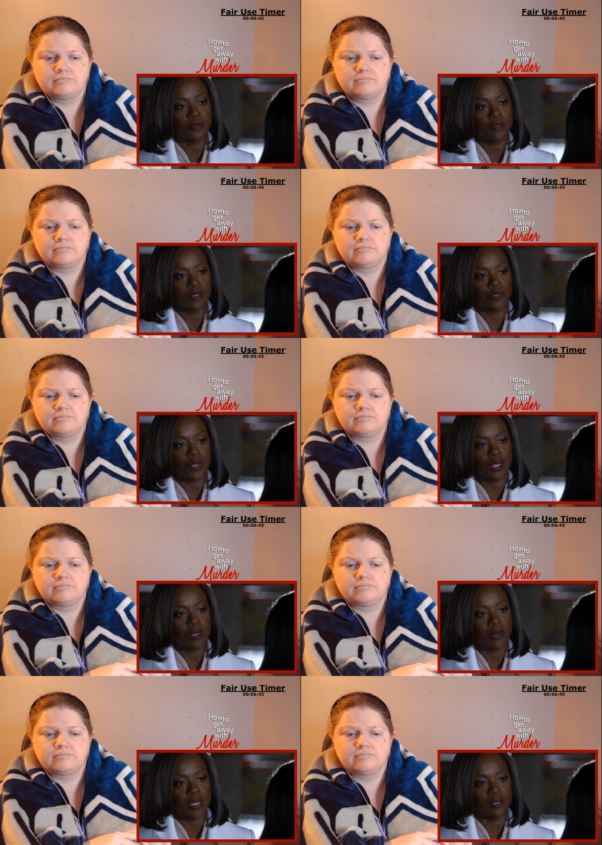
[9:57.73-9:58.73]
Speaker 1: start
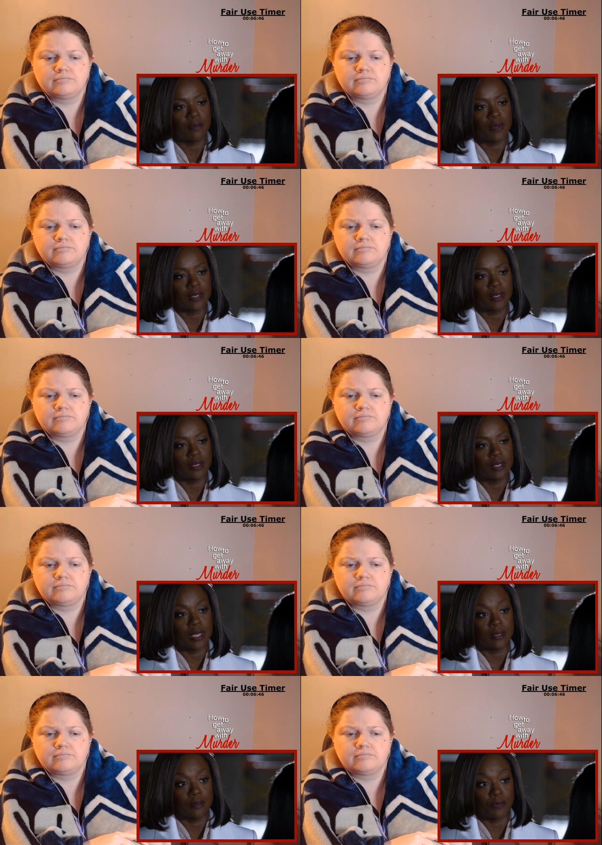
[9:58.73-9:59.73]
drinking a bottle of vodka a
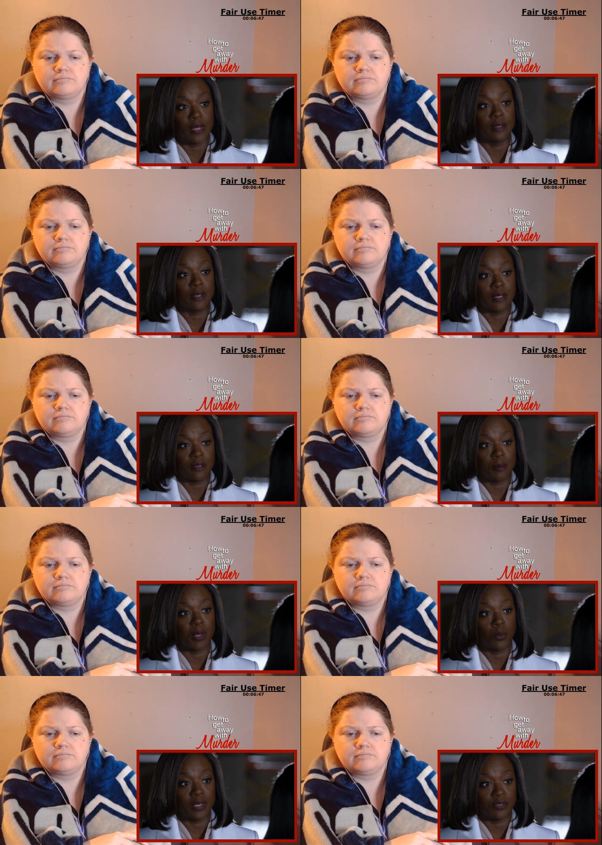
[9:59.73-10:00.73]
night and fantasizing
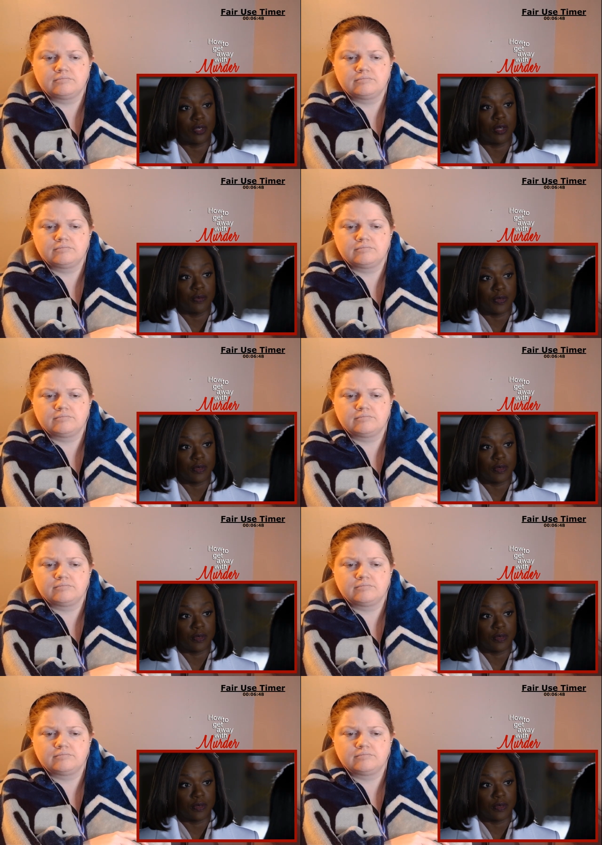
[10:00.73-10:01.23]
about ways to off